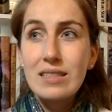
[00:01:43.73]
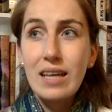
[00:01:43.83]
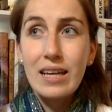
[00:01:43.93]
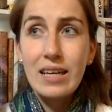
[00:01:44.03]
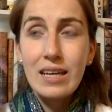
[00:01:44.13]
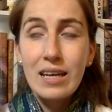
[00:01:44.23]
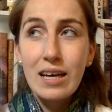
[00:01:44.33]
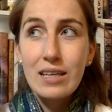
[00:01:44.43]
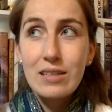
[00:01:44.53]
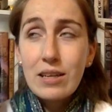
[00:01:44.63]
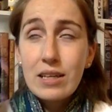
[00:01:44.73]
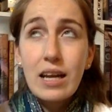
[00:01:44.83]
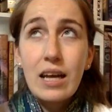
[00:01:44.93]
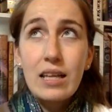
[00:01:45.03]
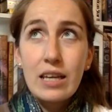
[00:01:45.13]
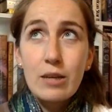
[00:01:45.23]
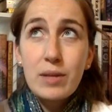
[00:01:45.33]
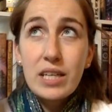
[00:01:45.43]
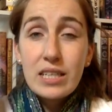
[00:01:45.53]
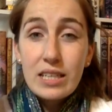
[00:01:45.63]
laying on, like, not laying, but,
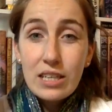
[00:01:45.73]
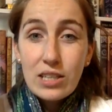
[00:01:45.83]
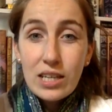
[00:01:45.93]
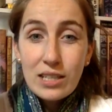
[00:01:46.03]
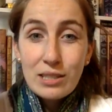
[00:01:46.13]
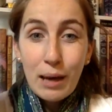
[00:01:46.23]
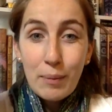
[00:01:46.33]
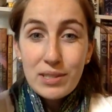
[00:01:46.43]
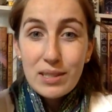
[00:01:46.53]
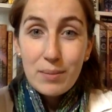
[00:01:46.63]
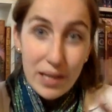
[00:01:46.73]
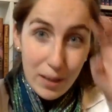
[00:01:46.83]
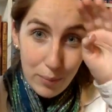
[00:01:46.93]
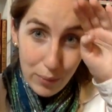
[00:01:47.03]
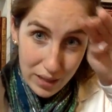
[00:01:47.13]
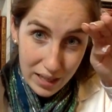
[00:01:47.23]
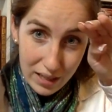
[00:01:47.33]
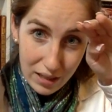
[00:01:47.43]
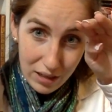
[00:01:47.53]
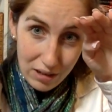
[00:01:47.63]
like, kneeling on top of somebody and
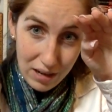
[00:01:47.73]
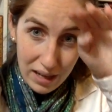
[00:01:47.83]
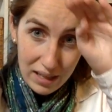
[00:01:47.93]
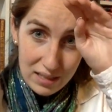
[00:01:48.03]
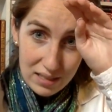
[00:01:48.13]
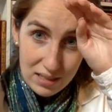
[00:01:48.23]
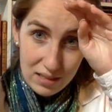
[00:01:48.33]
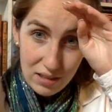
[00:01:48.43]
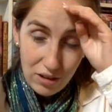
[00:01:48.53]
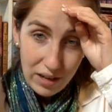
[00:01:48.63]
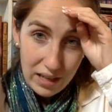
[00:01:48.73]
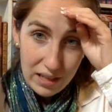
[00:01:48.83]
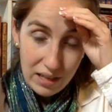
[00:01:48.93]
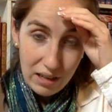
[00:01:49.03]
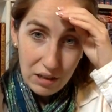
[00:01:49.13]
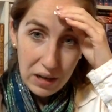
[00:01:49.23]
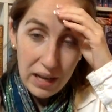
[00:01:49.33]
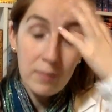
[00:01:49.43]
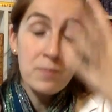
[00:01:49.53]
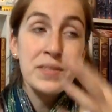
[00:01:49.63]
putting their hand, her hand, like, on their
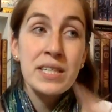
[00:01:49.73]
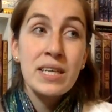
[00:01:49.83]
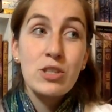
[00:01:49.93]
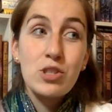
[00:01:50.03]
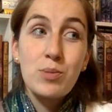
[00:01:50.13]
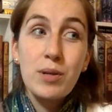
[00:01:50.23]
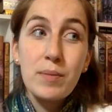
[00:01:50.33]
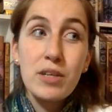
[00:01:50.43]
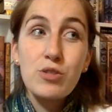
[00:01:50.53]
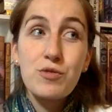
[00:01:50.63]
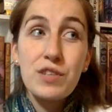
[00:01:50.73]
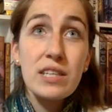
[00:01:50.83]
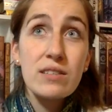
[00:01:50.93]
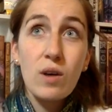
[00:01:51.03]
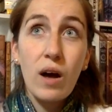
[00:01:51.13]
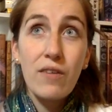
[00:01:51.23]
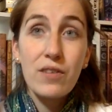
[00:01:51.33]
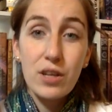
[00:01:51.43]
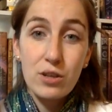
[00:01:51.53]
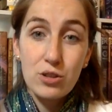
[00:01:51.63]
head, and she pretty much feeds off
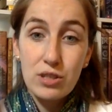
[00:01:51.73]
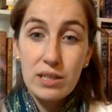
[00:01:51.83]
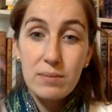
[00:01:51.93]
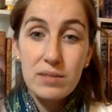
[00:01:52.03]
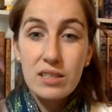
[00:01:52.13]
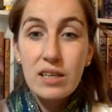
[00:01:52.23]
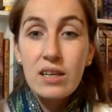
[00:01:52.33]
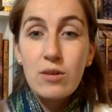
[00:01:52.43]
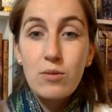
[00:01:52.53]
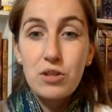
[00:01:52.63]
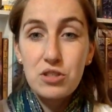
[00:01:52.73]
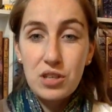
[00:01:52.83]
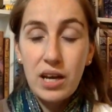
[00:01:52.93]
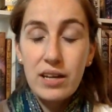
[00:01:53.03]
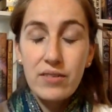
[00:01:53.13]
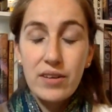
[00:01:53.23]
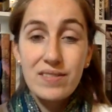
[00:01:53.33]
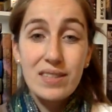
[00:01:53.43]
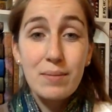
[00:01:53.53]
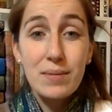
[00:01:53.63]
of their dreams, which kind of
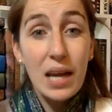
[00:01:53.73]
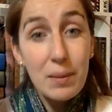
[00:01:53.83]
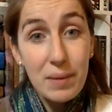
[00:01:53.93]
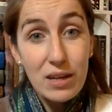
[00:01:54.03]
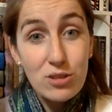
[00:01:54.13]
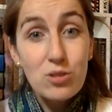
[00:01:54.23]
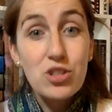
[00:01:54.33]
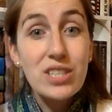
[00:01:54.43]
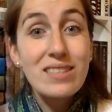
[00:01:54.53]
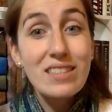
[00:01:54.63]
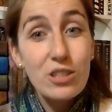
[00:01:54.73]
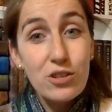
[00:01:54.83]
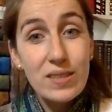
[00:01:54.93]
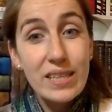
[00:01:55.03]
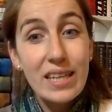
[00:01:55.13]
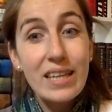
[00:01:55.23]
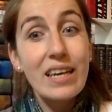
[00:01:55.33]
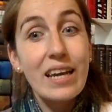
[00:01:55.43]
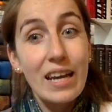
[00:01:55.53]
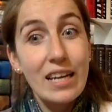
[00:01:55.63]
gives them nightmares, so she is literally, like,
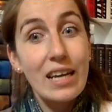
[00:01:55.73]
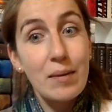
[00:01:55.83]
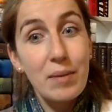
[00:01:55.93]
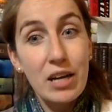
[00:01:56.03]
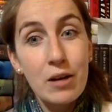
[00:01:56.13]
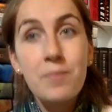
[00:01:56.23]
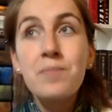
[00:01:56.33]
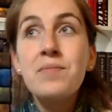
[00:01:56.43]
a nightmare.